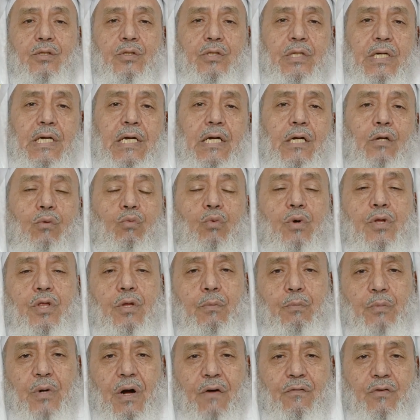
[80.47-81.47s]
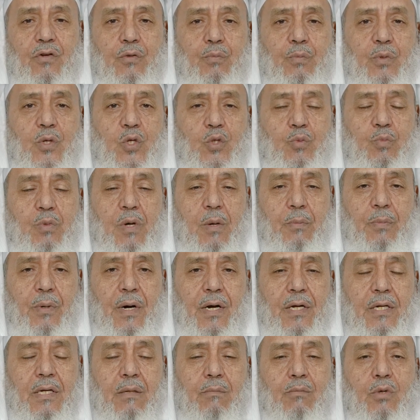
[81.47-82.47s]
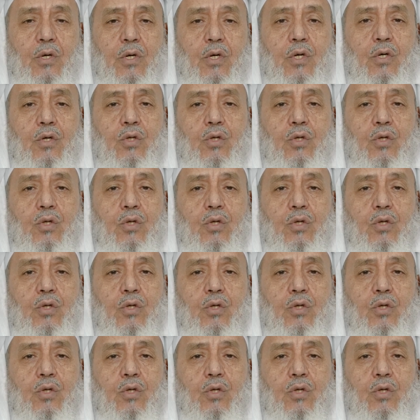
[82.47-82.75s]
deal with the Prophet, peace be upon him,